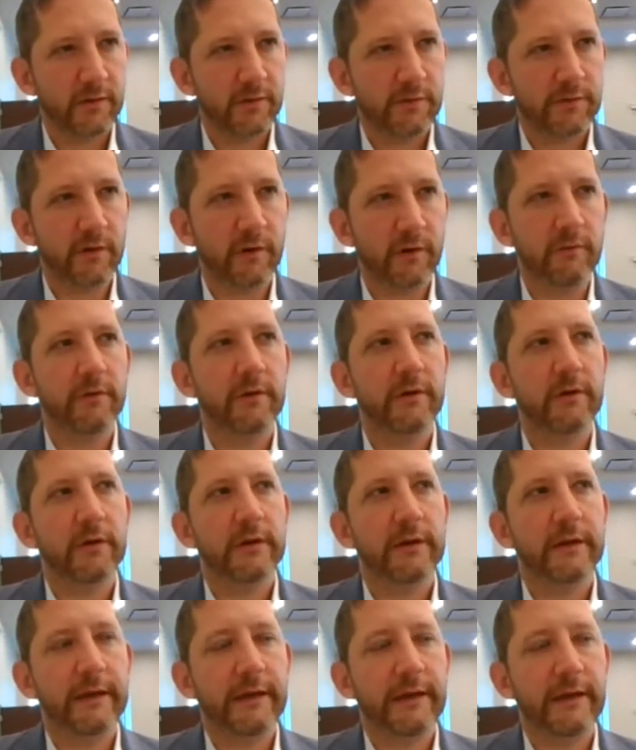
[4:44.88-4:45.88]
So
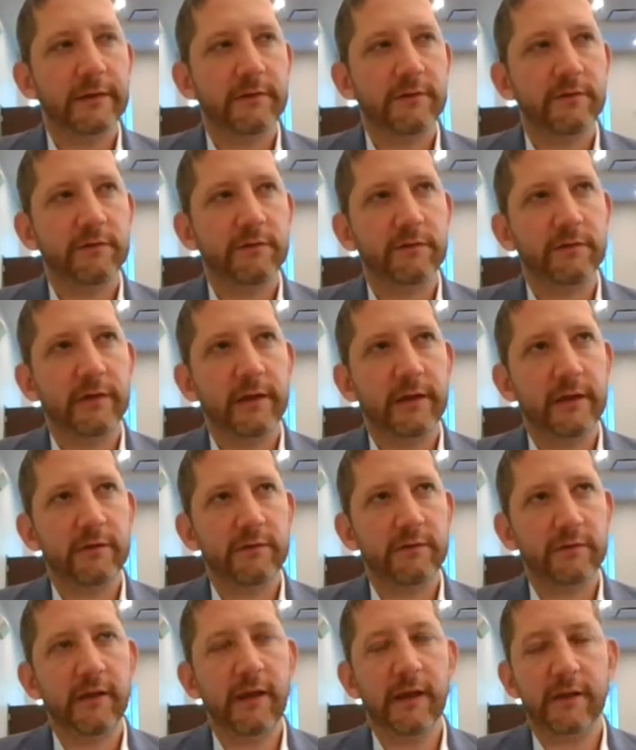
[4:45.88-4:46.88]
it's
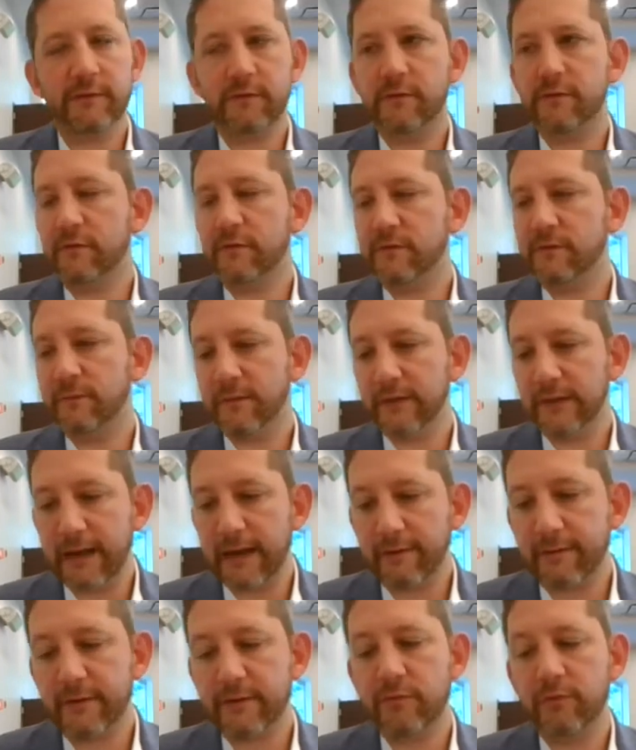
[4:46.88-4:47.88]
yes, there's a
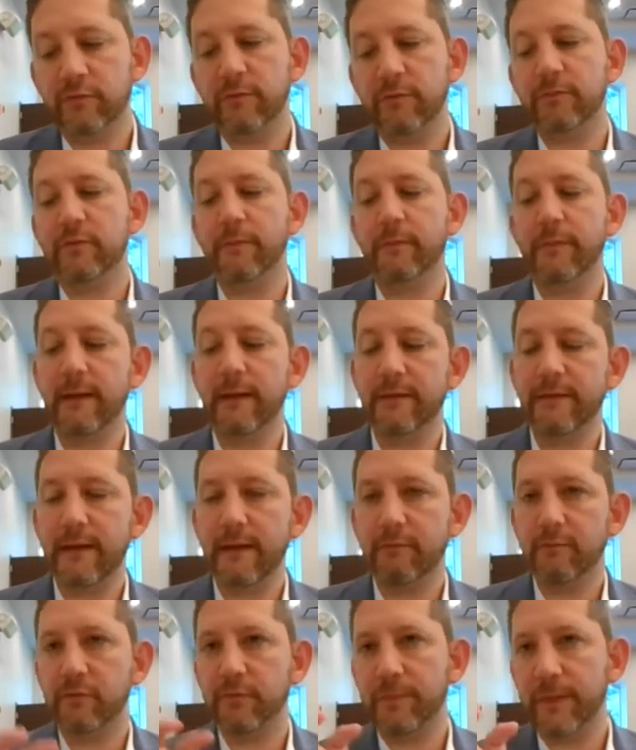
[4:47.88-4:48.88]
similarity to Hashem. So in
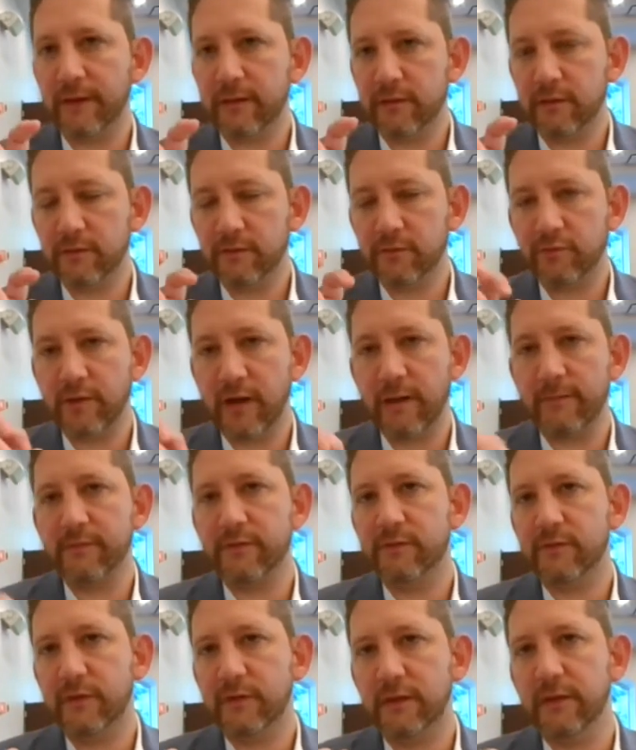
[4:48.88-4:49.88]
that respect, this
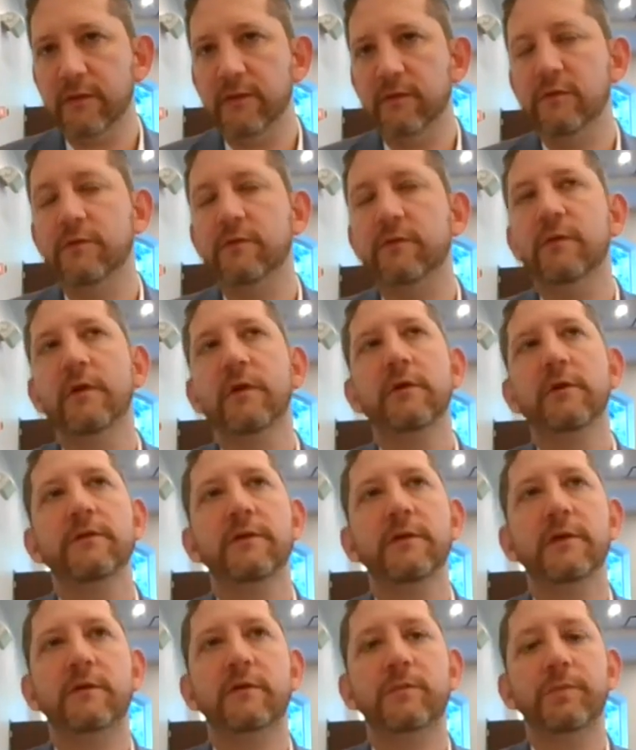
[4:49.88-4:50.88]
Shabbos is
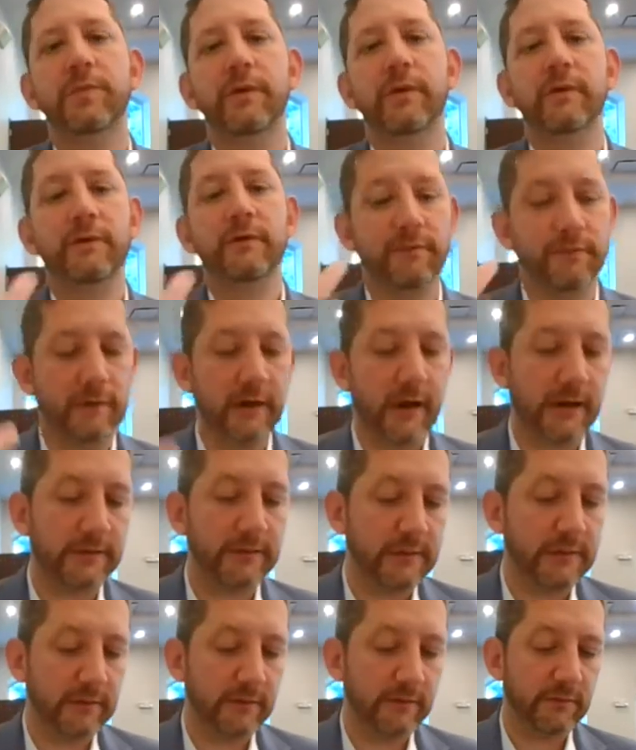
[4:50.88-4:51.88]
the experience of
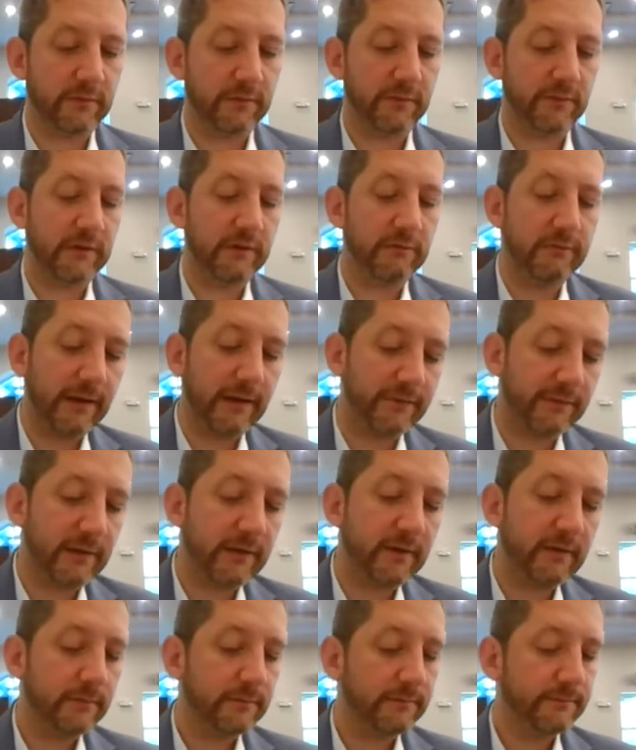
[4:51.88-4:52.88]
godliness because He
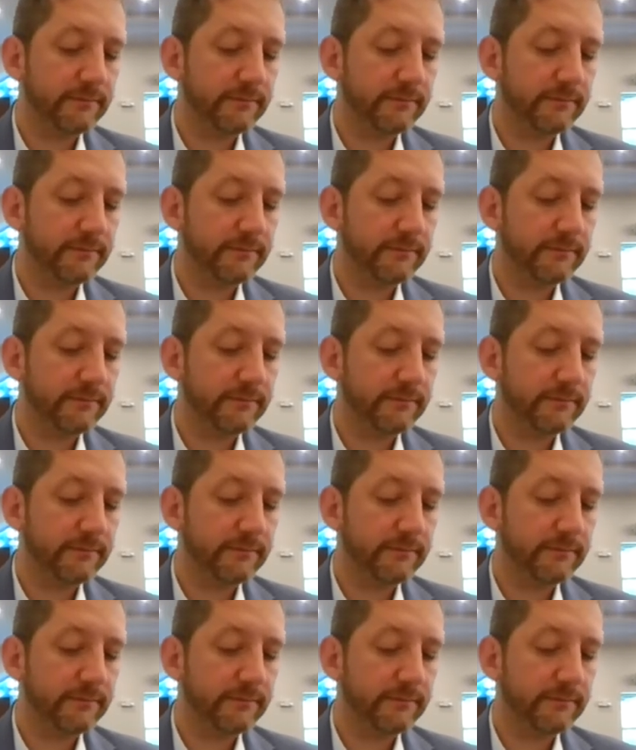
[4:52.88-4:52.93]
rested.